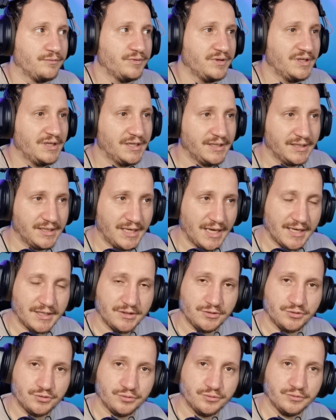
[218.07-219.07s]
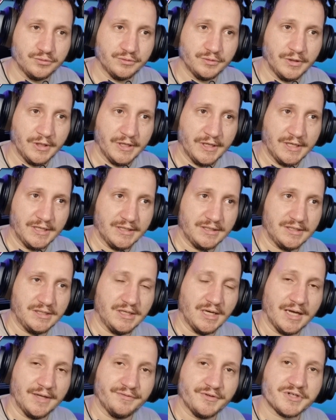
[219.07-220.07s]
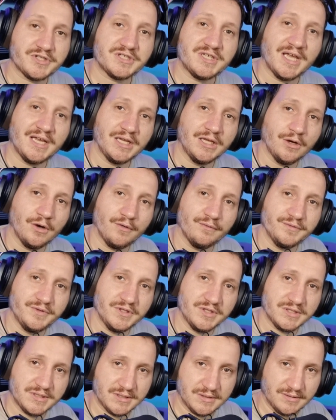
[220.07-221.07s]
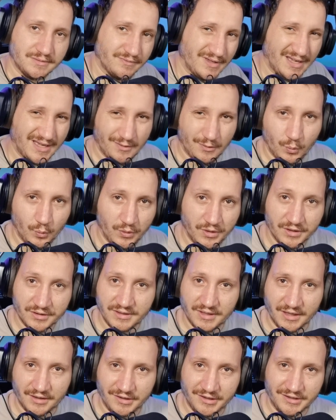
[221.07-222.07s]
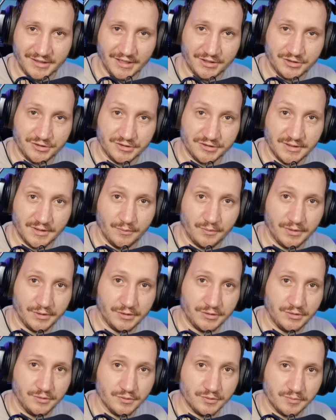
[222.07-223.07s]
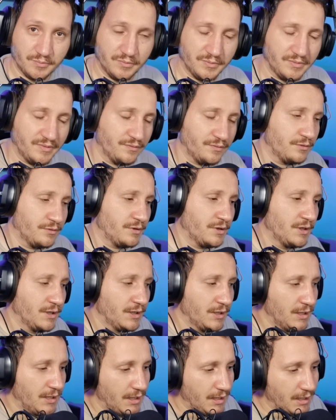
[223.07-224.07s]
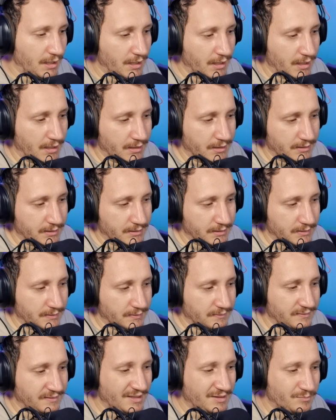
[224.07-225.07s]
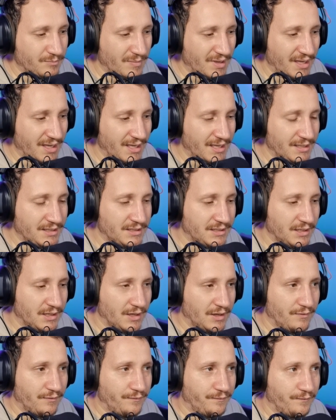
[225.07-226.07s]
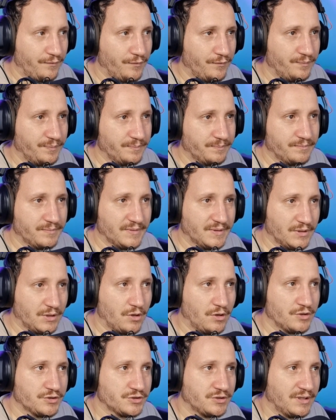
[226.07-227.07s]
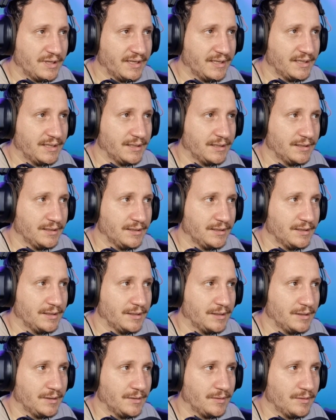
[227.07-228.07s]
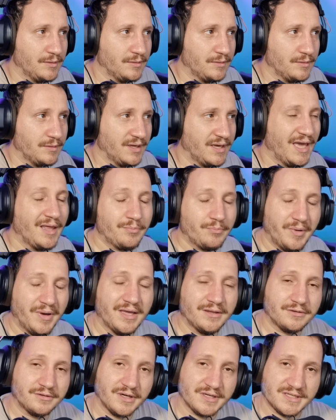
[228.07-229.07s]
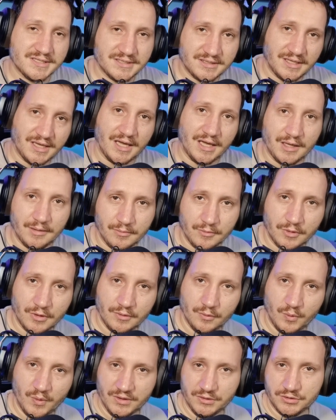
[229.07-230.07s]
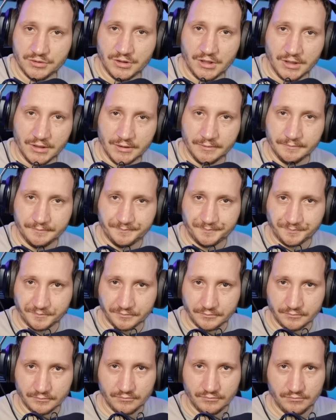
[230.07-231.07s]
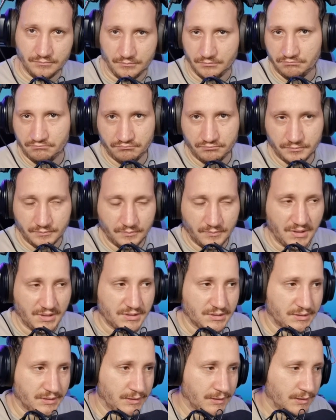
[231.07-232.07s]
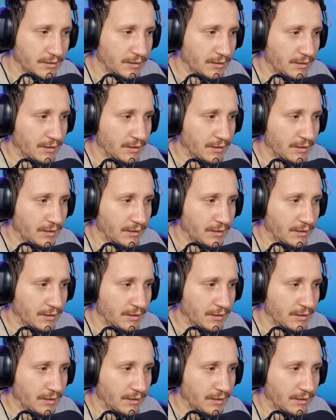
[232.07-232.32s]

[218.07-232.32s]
really get into the understanding of these weird architectures that were used before, and that made console get better as time went on, basically.